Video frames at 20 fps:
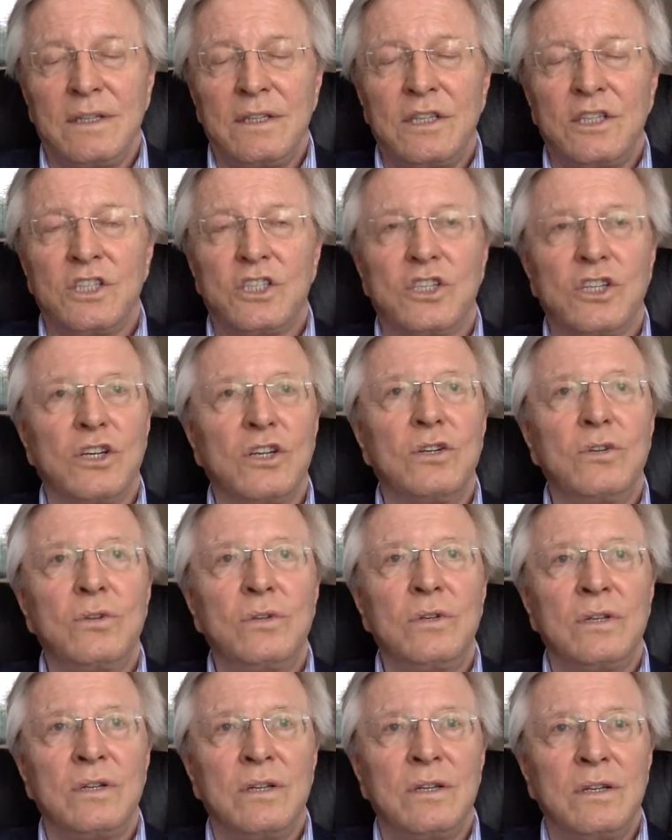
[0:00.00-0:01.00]

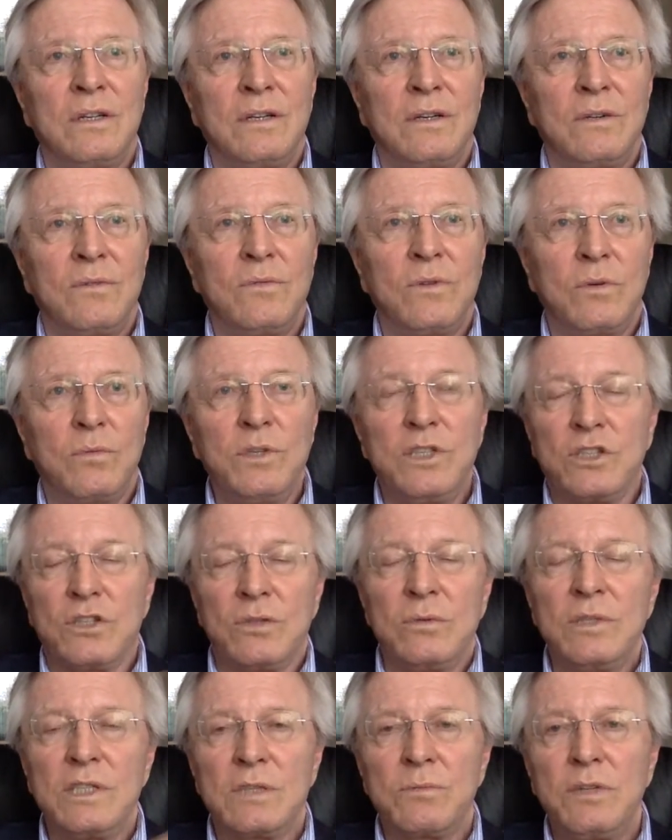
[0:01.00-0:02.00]
So what we
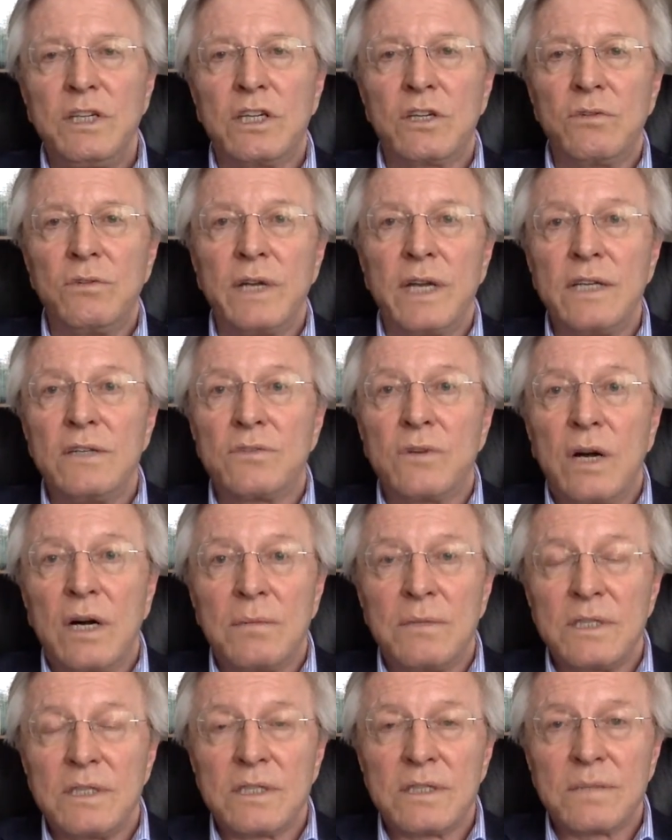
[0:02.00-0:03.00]
do is we create
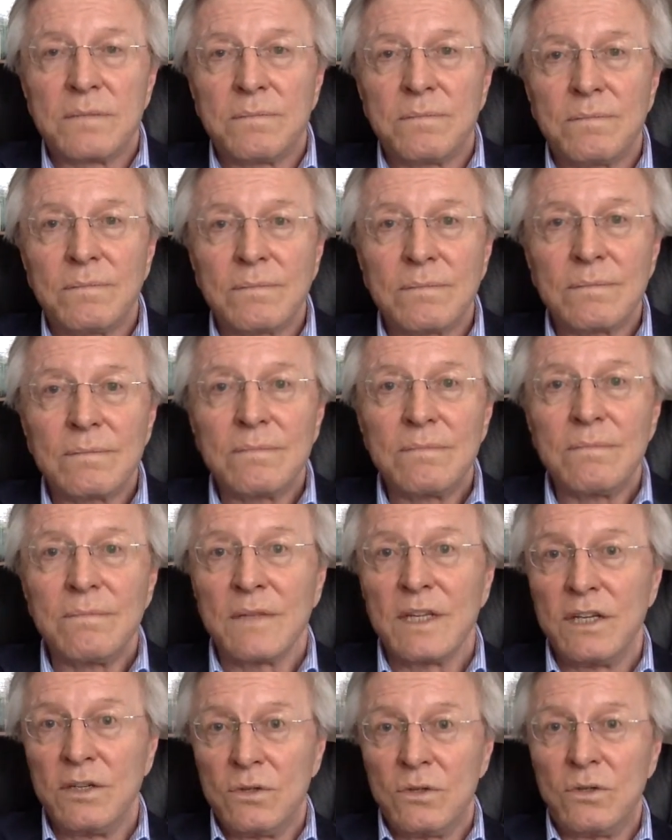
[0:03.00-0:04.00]
dramas
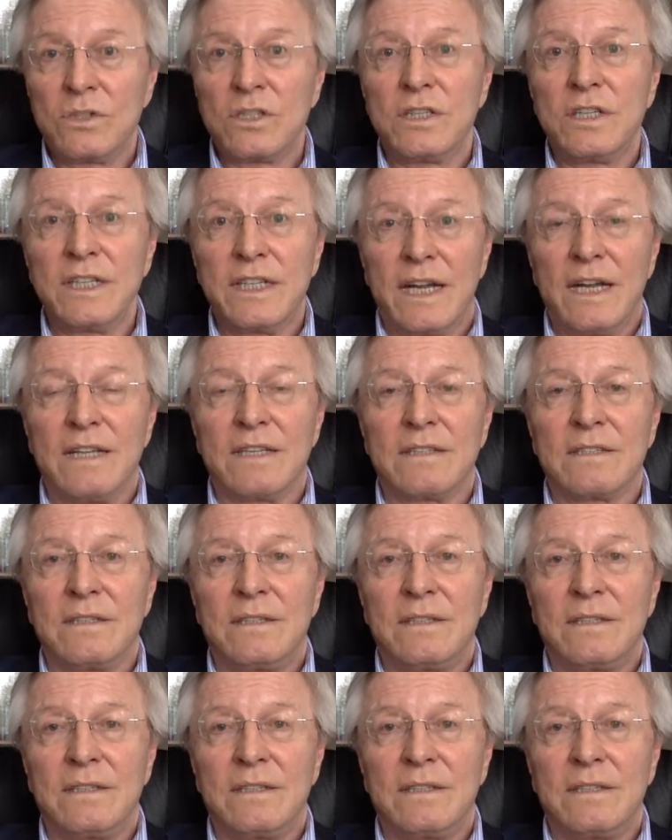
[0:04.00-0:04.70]
in order to get